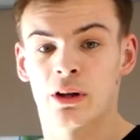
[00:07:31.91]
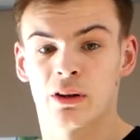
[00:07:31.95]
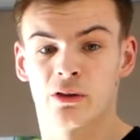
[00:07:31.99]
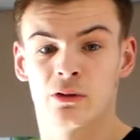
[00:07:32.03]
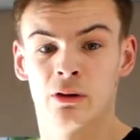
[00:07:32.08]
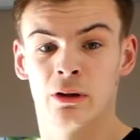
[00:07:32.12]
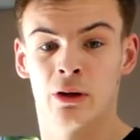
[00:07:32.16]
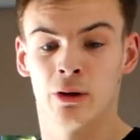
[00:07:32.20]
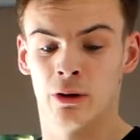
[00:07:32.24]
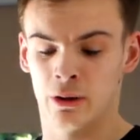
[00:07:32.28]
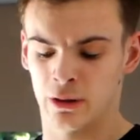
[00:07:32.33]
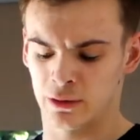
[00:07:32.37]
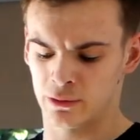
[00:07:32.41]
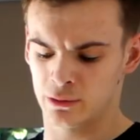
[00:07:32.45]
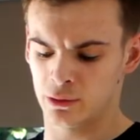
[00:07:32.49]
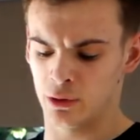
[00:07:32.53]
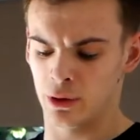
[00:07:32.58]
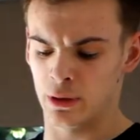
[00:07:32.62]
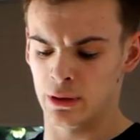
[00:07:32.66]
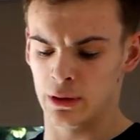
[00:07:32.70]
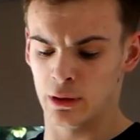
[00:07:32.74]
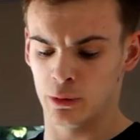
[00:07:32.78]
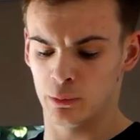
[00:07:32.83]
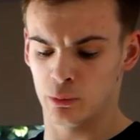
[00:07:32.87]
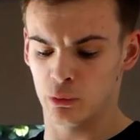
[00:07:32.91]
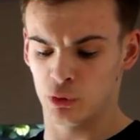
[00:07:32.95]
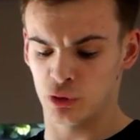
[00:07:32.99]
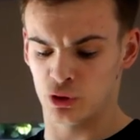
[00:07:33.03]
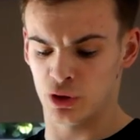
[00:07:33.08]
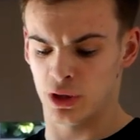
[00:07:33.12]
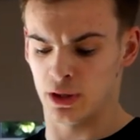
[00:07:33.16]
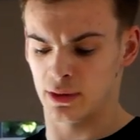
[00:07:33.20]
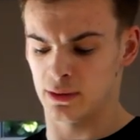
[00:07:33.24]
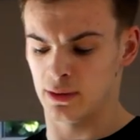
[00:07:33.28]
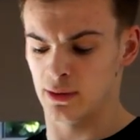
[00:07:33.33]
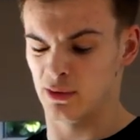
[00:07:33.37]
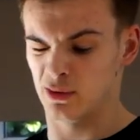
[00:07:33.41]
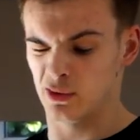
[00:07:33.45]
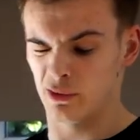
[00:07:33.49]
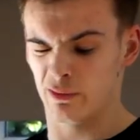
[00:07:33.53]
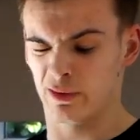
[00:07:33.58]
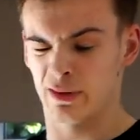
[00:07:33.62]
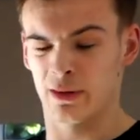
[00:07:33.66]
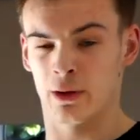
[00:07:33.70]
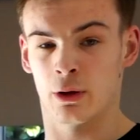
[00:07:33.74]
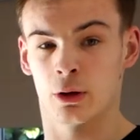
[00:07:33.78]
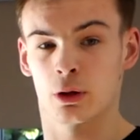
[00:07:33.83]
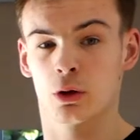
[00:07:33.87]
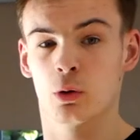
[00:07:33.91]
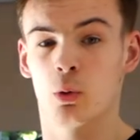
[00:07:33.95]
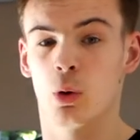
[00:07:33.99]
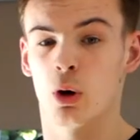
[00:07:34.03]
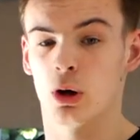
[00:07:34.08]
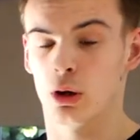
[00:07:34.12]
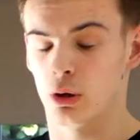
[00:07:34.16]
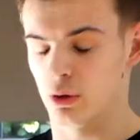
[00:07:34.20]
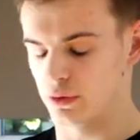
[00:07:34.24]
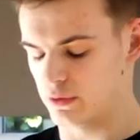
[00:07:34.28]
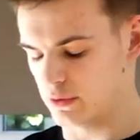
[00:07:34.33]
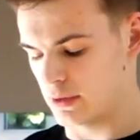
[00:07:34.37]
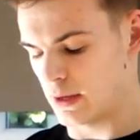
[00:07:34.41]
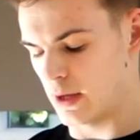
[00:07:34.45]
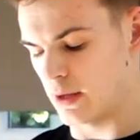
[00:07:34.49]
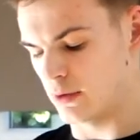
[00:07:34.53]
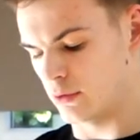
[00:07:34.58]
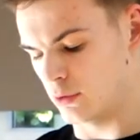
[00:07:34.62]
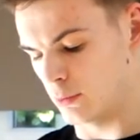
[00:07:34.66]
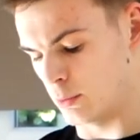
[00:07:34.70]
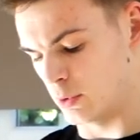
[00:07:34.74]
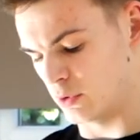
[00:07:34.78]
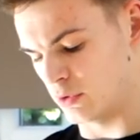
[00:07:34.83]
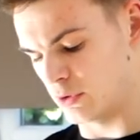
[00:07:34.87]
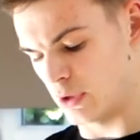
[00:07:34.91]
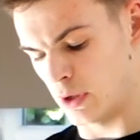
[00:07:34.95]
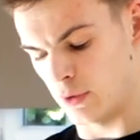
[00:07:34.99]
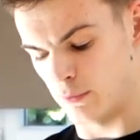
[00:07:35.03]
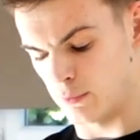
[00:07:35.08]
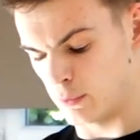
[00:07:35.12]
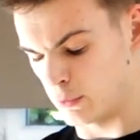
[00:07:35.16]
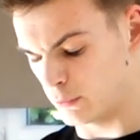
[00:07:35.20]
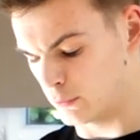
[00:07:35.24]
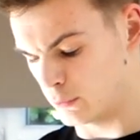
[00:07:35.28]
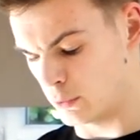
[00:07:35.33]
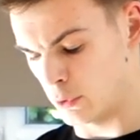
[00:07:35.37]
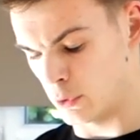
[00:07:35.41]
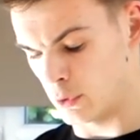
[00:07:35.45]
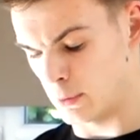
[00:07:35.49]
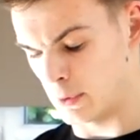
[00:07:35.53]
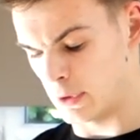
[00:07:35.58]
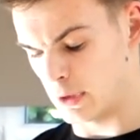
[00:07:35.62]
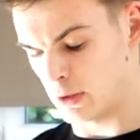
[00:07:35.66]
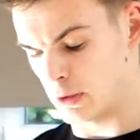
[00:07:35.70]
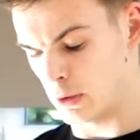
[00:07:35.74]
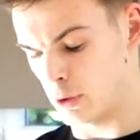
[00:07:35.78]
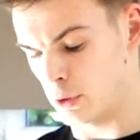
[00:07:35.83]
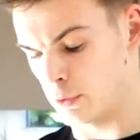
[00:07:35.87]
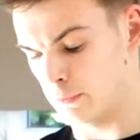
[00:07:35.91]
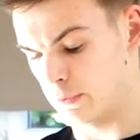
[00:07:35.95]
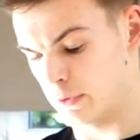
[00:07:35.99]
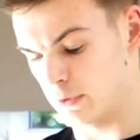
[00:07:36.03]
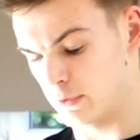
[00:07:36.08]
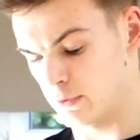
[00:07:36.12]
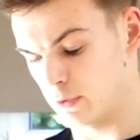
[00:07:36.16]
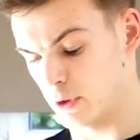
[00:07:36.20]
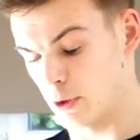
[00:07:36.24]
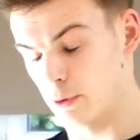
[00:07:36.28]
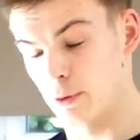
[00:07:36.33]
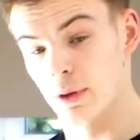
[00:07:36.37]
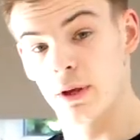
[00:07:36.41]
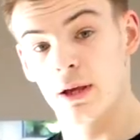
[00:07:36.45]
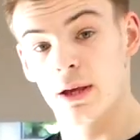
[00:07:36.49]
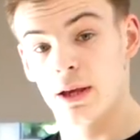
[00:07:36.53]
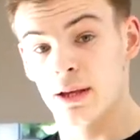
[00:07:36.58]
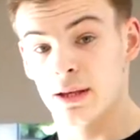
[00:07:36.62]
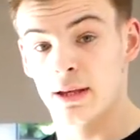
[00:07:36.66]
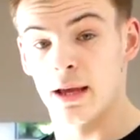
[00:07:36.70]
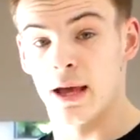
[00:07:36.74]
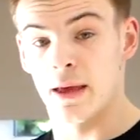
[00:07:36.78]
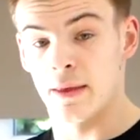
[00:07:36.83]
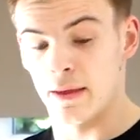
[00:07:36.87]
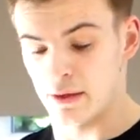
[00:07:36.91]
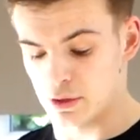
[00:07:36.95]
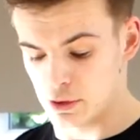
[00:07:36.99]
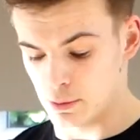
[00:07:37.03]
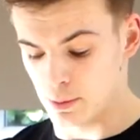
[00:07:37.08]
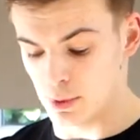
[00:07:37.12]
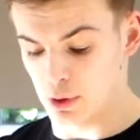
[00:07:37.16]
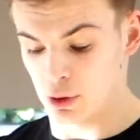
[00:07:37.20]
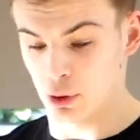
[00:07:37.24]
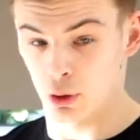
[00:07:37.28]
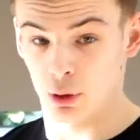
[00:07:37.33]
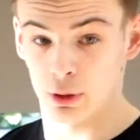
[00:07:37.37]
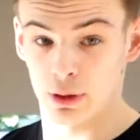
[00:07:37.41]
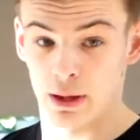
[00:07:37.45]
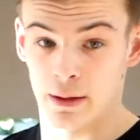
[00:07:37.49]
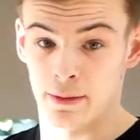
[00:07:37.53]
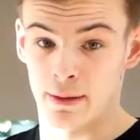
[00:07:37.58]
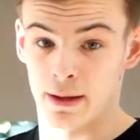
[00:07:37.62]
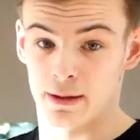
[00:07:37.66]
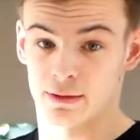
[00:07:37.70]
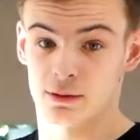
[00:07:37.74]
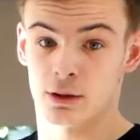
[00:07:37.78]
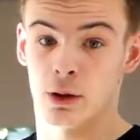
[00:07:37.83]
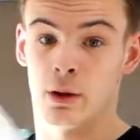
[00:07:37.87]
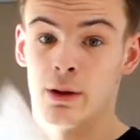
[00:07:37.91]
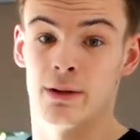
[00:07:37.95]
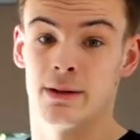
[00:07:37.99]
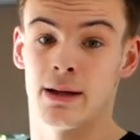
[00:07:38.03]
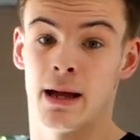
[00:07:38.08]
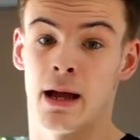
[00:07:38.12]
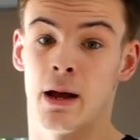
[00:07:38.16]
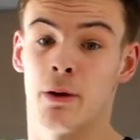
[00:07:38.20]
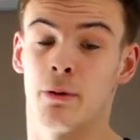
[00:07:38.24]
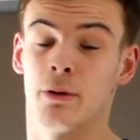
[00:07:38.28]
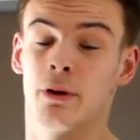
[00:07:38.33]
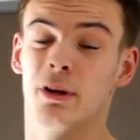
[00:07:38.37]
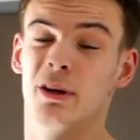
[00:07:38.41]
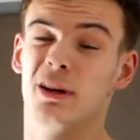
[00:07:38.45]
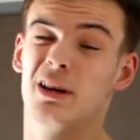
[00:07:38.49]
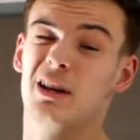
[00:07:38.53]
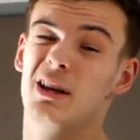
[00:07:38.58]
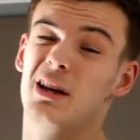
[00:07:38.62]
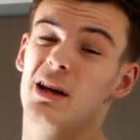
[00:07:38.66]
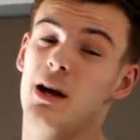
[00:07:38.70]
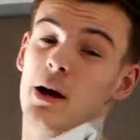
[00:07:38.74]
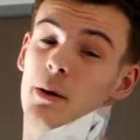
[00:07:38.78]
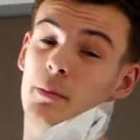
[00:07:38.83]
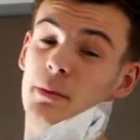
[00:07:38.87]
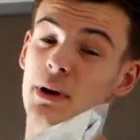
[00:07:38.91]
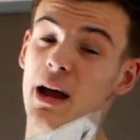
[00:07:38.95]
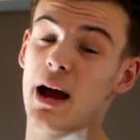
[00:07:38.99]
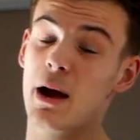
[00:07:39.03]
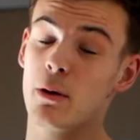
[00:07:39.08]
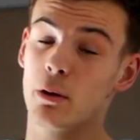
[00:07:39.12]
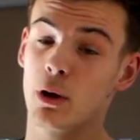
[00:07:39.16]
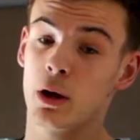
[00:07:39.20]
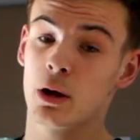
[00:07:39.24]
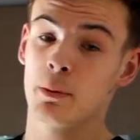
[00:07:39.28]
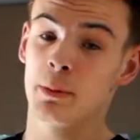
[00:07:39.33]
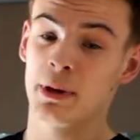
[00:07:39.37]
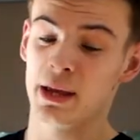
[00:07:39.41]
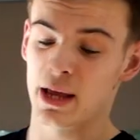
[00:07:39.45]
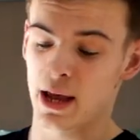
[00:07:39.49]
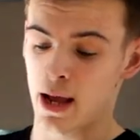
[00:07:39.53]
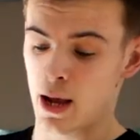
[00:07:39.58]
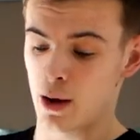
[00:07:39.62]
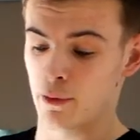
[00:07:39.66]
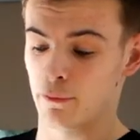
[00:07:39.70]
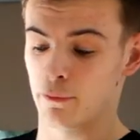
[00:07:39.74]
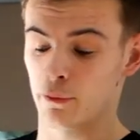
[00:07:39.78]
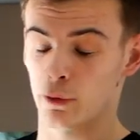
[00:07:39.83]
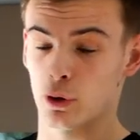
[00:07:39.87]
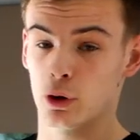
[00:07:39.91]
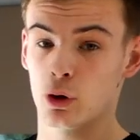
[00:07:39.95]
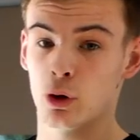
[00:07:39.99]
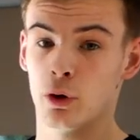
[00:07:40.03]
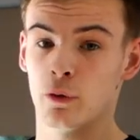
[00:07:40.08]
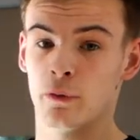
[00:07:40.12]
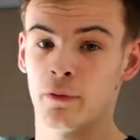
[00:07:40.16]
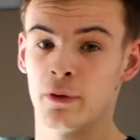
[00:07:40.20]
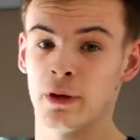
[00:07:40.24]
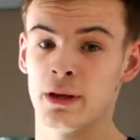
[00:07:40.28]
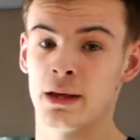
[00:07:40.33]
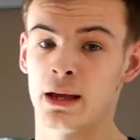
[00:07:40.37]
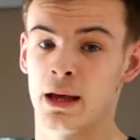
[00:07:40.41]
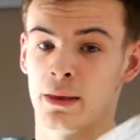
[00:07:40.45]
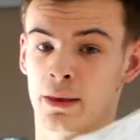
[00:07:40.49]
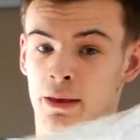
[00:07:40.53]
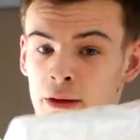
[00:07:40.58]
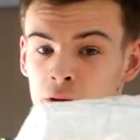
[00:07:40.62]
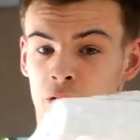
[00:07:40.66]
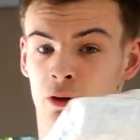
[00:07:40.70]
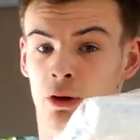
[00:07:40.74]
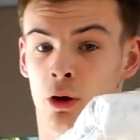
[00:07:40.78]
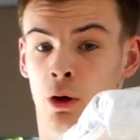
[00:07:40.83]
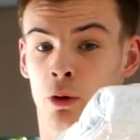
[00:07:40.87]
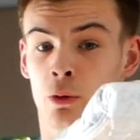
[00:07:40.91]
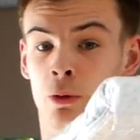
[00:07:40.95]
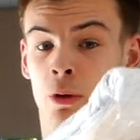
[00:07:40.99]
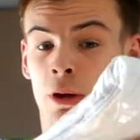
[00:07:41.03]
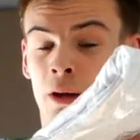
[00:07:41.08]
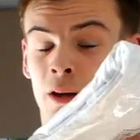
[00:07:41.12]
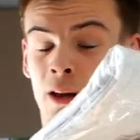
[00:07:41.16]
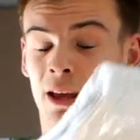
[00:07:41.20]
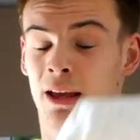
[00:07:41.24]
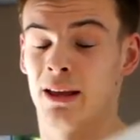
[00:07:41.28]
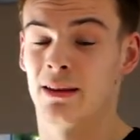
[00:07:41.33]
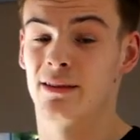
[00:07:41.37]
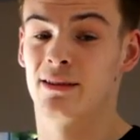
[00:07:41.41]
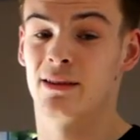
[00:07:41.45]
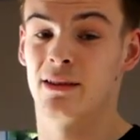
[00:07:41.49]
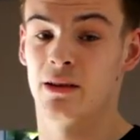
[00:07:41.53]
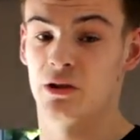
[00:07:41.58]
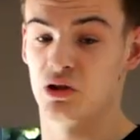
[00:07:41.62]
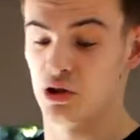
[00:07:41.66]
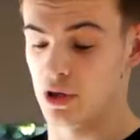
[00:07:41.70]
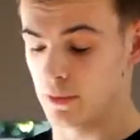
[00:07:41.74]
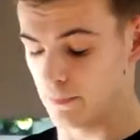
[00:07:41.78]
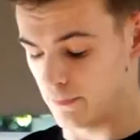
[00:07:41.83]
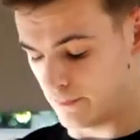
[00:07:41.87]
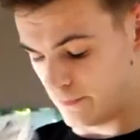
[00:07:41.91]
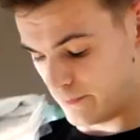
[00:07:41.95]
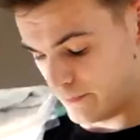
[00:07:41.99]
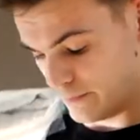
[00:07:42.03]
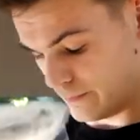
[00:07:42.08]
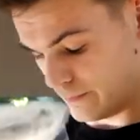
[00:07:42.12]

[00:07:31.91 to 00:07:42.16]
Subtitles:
an exciting little project, and something that I'd quite like to get into myself with doing a bit of clothing. So yeah, that should be good, and that's going down. Now I'm going to meet Al for a coffee and then go and head to the gym.